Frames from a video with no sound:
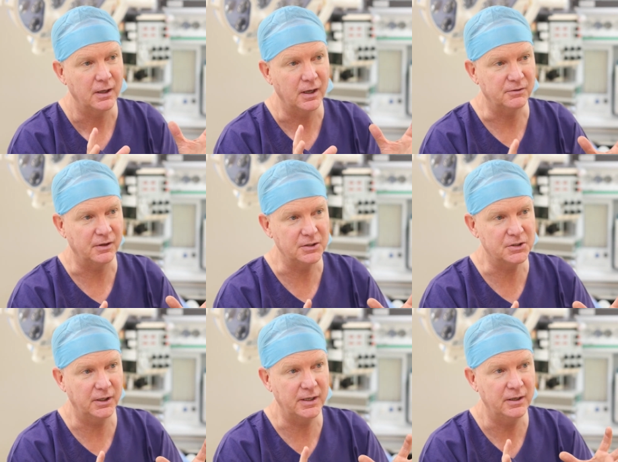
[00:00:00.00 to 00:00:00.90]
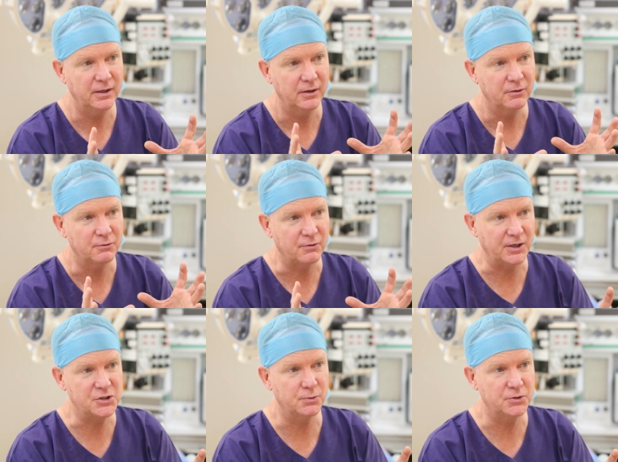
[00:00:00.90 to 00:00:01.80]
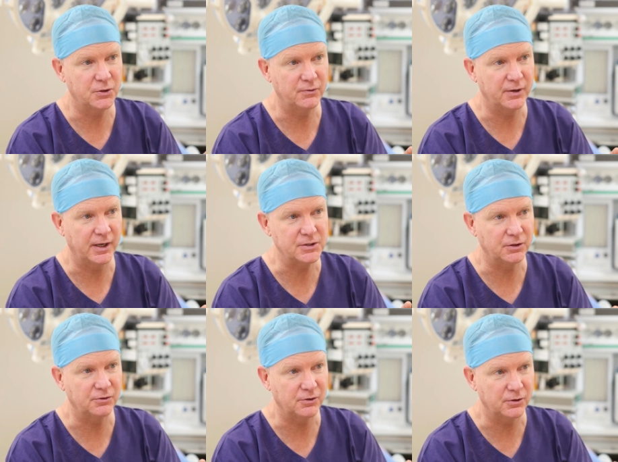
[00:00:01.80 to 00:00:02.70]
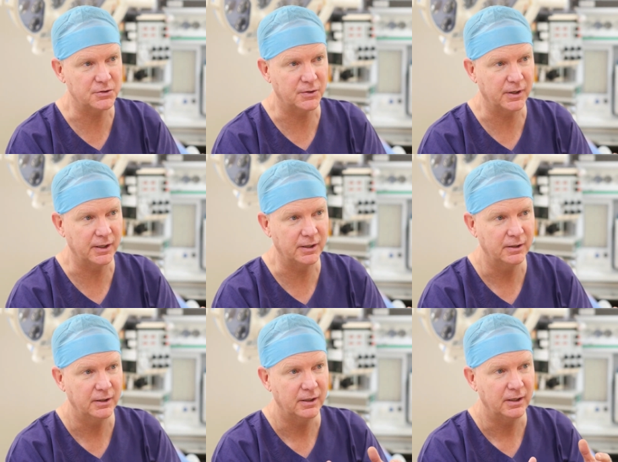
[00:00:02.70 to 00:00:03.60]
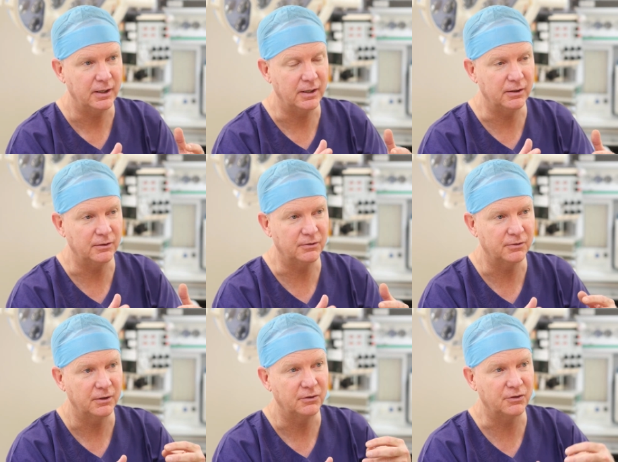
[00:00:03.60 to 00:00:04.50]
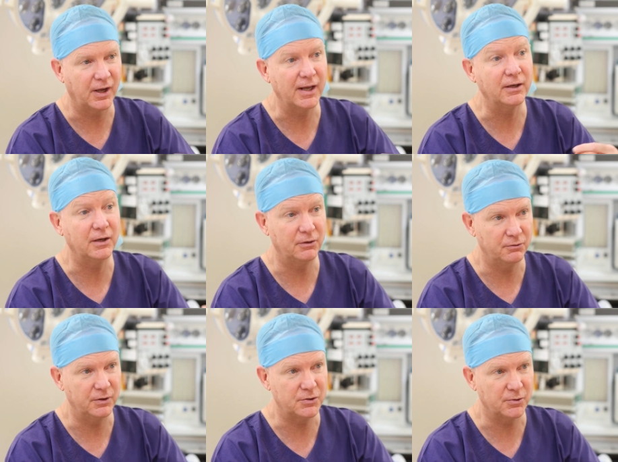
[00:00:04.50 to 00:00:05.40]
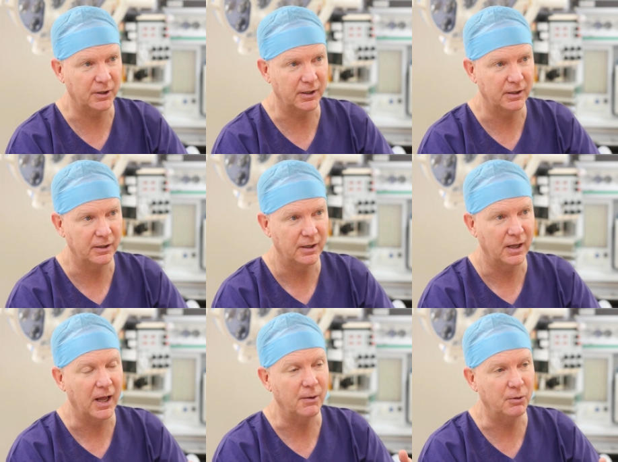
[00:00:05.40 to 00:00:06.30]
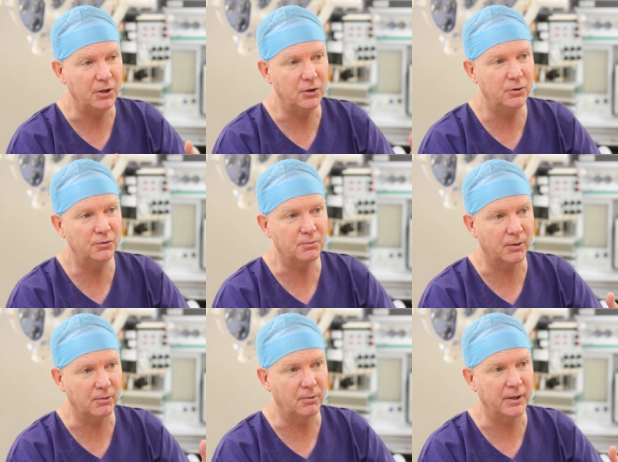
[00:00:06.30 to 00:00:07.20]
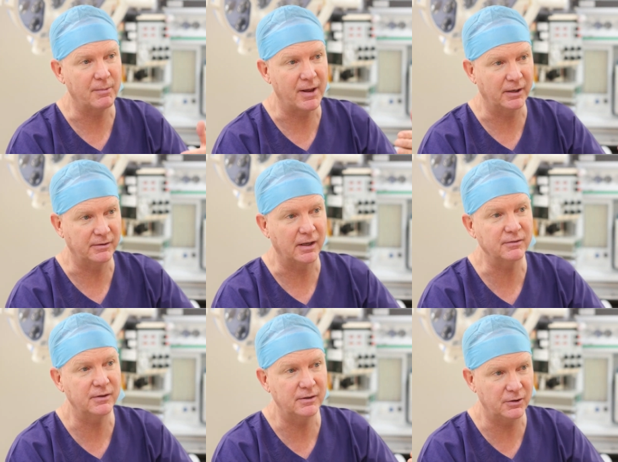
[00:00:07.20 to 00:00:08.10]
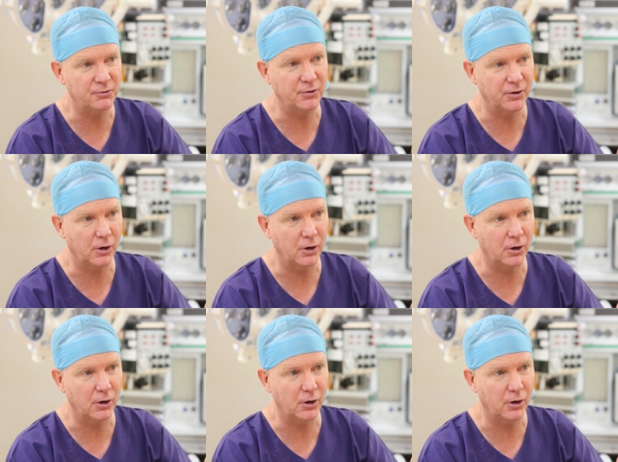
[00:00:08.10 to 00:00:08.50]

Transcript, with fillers: Essentially, facial rejuvenation surgery is tailored individually. And we use probably about a dozen different